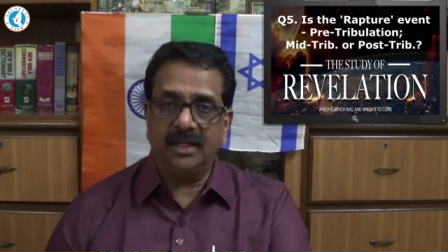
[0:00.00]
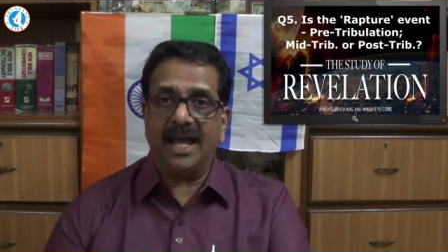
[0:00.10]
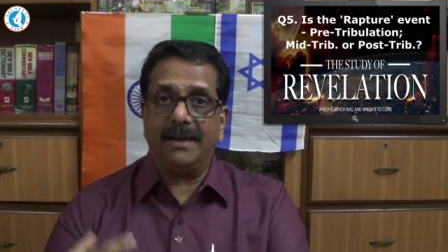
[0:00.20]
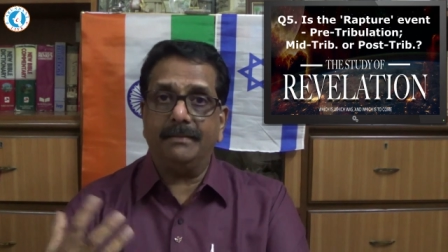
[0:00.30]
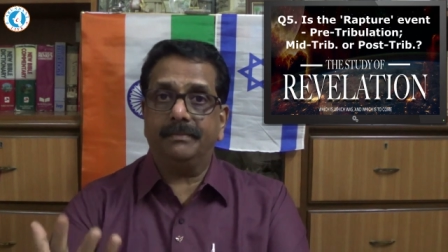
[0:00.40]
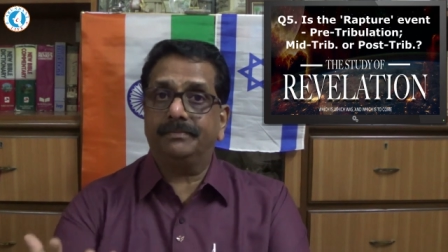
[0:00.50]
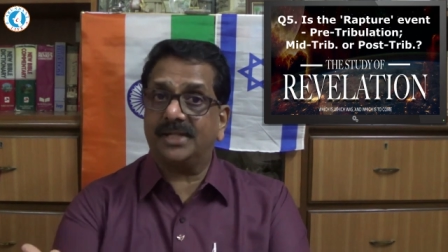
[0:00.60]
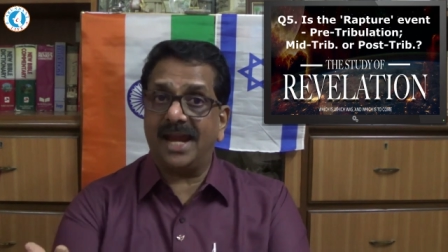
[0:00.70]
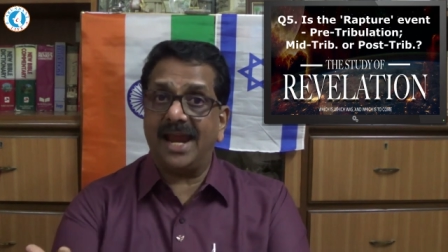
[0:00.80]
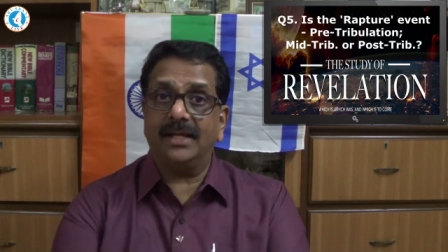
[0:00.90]

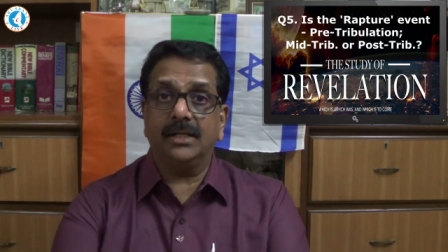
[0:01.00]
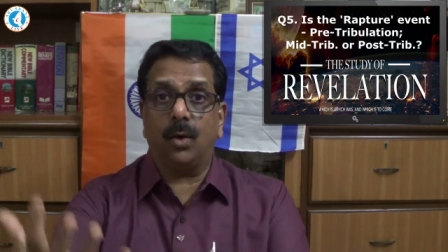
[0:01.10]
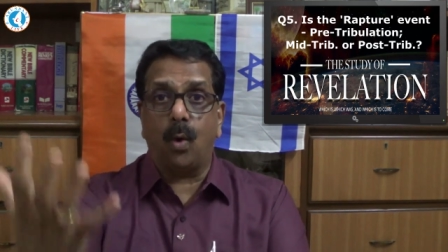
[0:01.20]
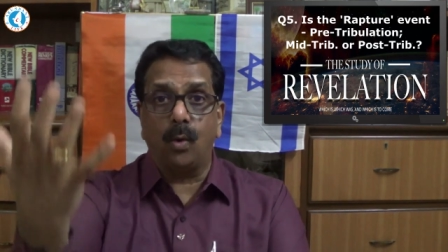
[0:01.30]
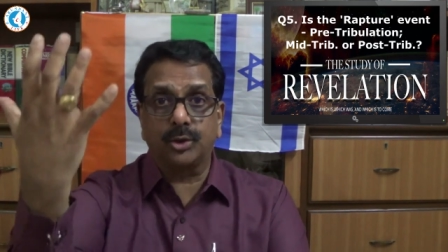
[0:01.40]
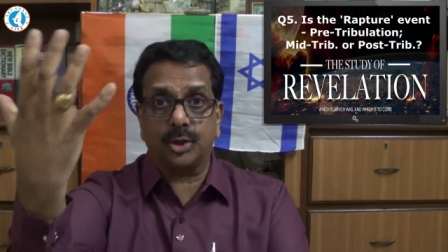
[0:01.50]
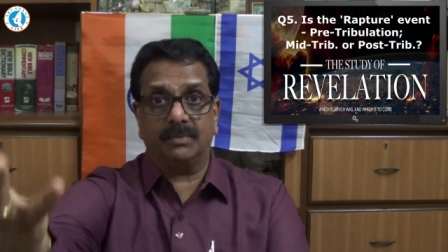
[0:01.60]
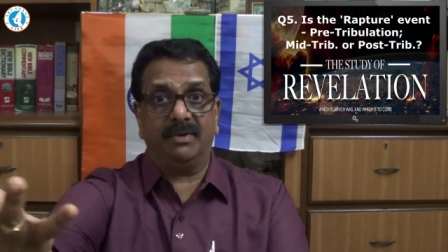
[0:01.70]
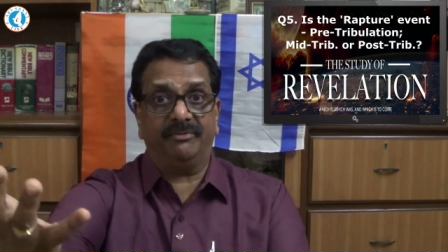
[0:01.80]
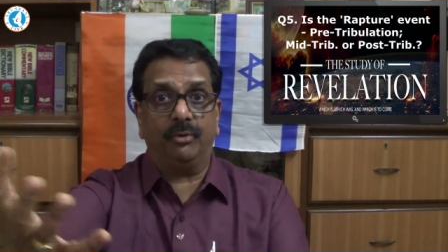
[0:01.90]
lampstand also
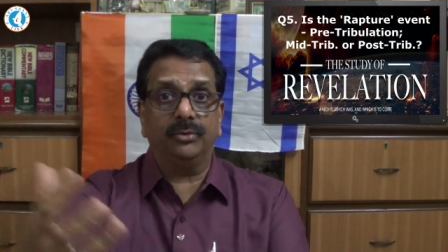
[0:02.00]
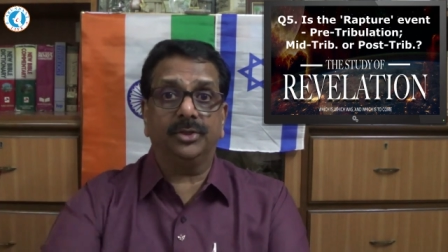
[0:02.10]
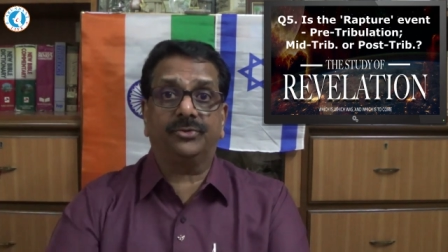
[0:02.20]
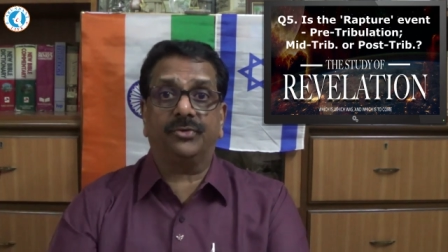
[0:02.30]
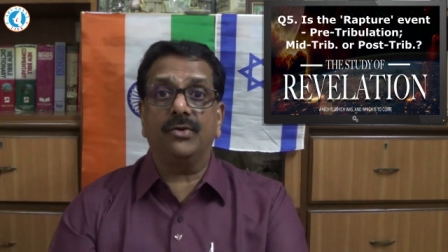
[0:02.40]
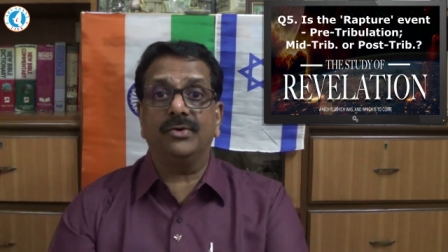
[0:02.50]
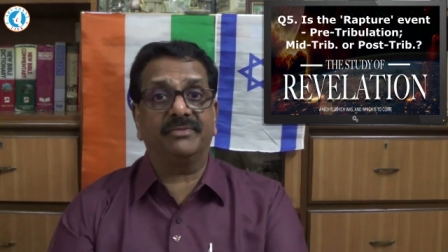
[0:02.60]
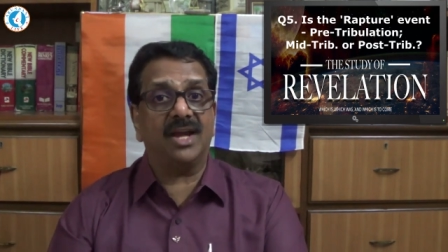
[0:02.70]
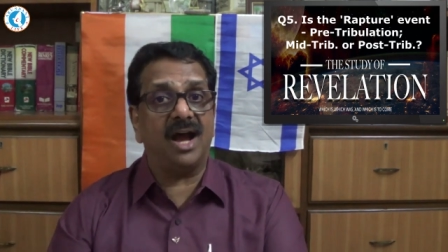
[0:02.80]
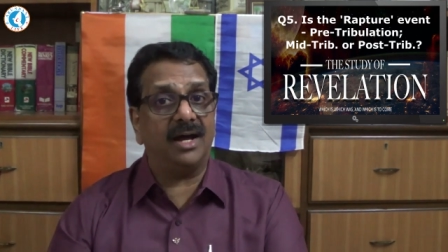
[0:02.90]
before the throne
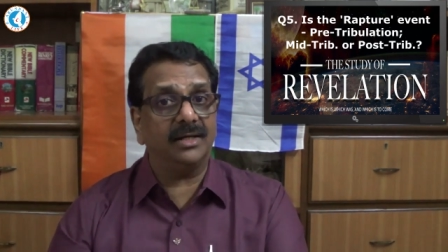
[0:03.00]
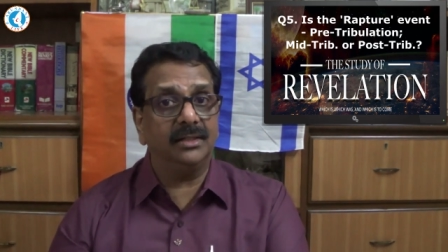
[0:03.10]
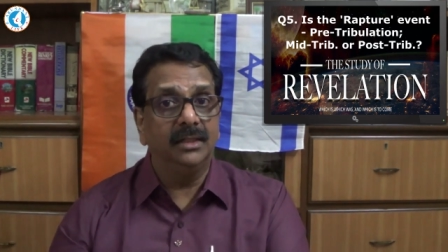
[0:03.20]
of God.